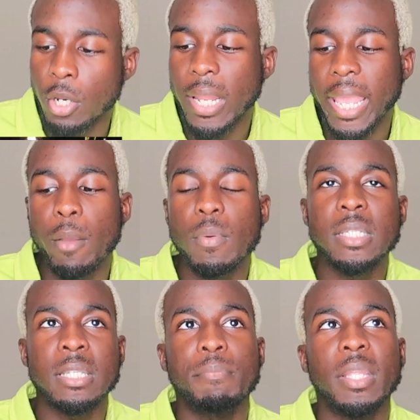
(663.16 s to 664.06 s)
You know, like, it
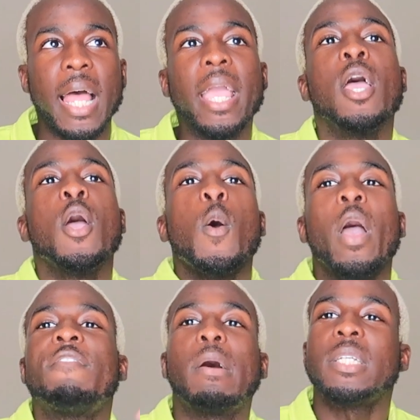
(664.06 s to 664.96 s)
was something like,
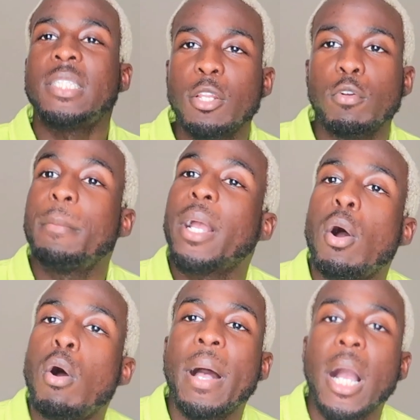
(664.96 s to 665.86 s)
if I were to see on the road, I'd be
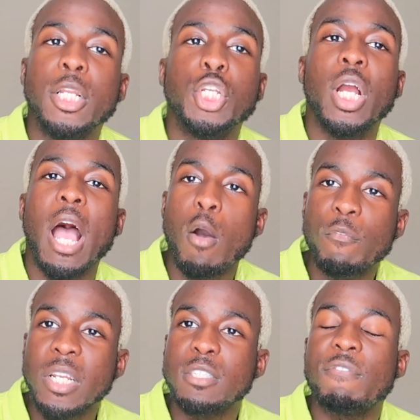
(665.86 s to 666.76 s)
like, oh my God, your
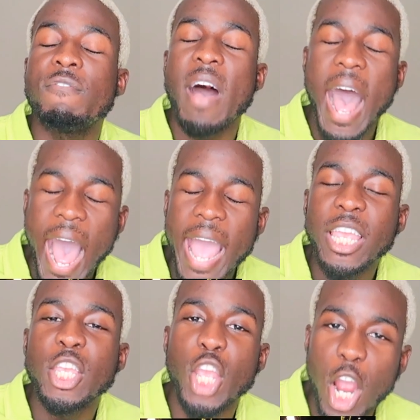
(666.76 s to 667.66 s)
outfit is
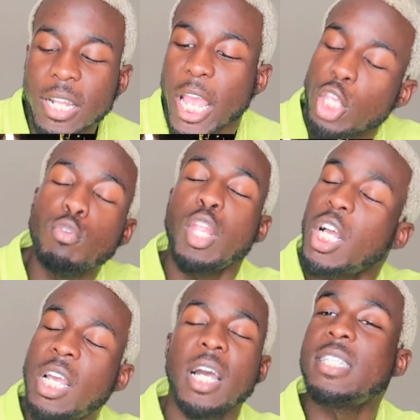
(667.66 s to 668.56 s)
fire. Like, you
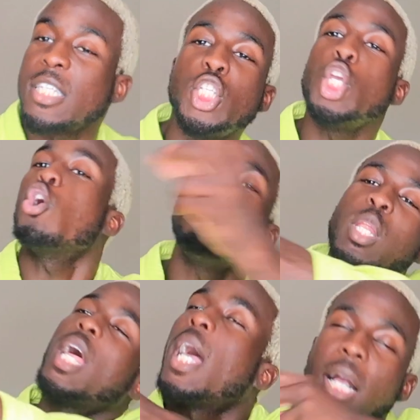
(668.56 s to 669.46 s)
look good, sis. You
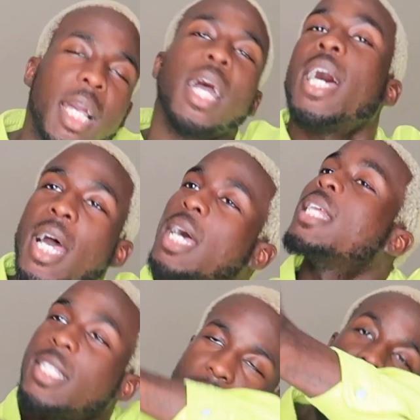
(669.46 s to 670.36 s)
look good,